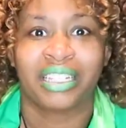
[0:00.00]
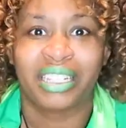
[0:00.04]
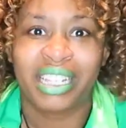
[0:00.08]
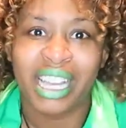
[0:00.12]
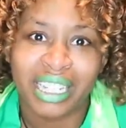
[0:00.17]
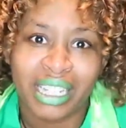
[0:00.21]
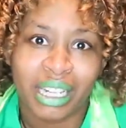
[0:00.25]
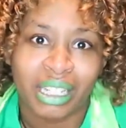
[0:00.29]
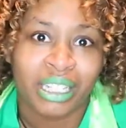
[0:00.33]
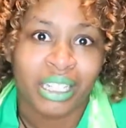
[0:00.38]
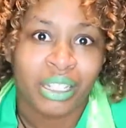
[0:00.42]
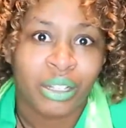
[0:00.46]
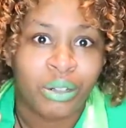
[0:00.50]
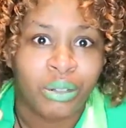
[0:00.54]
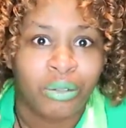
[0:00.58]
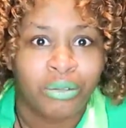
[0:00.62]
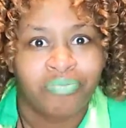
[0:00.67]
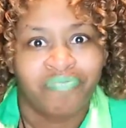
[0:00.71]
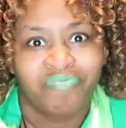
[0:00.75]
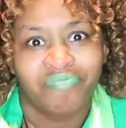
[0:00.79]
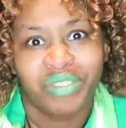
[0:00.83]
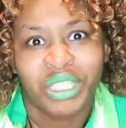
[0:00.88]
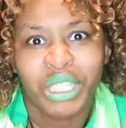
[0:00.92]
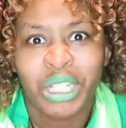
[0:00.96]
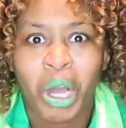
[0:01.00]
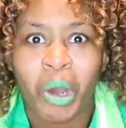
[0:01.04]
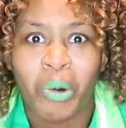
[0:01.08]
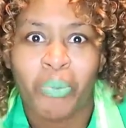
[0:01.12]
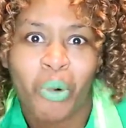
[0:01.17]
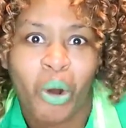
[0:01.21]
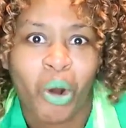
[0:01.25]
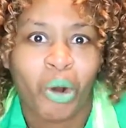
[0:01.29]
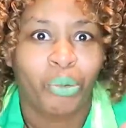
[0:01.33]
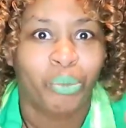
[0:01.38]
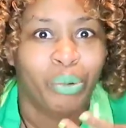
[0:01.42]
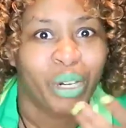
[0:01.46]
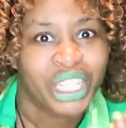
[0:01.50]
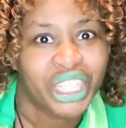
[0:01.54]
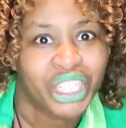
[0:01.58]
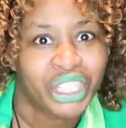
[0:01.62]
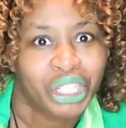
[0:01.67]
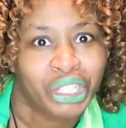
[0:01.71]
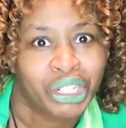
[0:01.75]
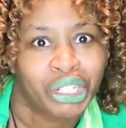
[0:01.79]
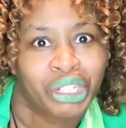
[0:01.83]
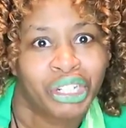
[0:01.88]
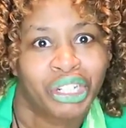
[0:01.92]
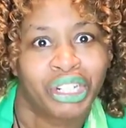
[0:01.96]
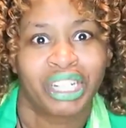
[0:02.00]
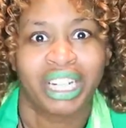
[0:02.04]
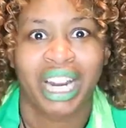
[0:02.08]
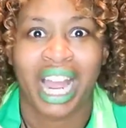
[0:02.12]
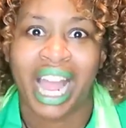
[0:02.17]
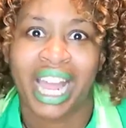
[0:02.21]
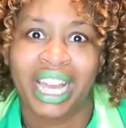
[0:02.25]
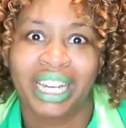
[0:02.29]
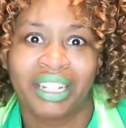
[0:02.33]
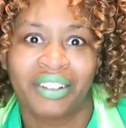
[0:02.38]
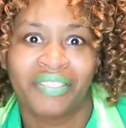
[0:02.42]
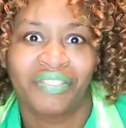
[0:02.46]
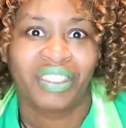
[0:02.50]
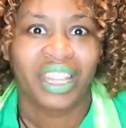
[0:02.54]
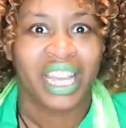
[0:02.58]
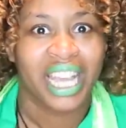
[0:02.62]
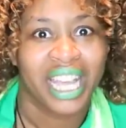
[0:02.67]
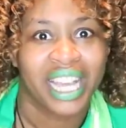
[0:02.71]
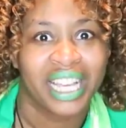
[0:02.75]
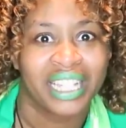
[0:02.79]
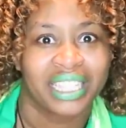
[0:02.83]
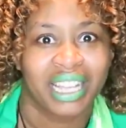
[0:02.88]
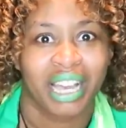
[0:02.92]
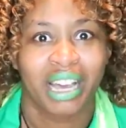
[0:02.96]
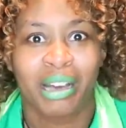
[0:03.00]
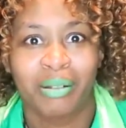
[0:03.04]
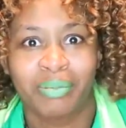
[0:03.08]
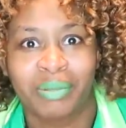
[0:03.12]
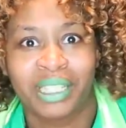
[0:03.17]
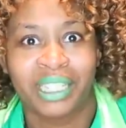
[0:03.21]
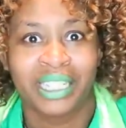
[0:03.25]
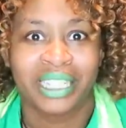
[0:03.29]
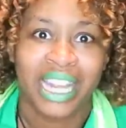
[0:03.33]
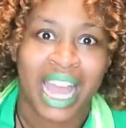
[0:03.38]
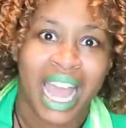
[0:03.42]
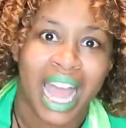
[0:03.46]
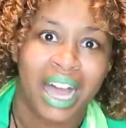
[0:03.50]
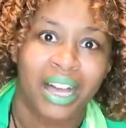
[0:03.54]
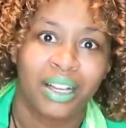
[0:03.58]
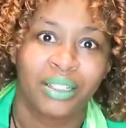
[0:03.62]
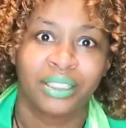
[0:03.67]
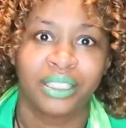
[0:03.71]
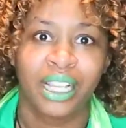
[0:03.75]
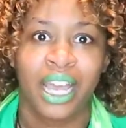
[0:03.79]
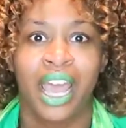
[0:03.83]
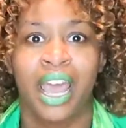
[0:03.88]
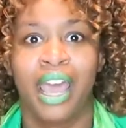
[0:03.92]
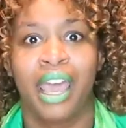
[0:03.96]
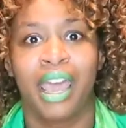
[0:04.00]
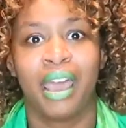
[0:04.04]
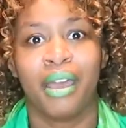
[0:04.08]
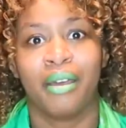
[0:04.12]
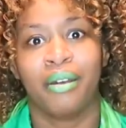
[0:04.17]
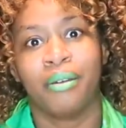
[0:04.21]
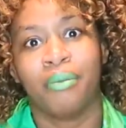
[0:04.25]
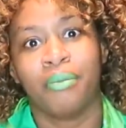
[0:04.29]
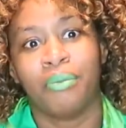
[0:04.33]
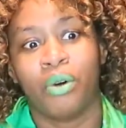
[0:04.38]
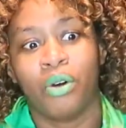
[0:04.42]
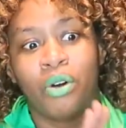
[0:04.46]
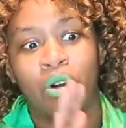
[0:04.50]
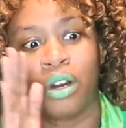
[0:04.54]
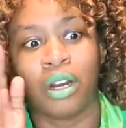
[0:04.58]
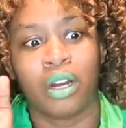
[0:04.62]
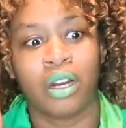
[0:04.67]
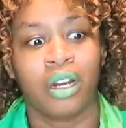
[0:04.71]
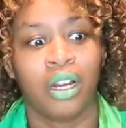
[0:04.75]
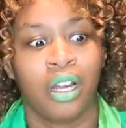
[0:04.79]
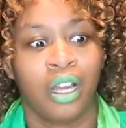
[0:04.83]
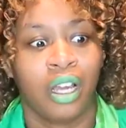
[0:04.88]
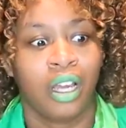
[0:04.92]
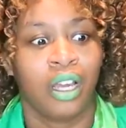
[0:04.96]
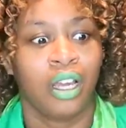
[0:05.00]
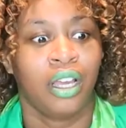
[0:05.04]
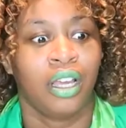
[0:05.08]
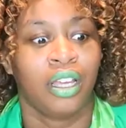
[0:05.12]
getting a little, you know, more richer kind of things, ups and downs, and more,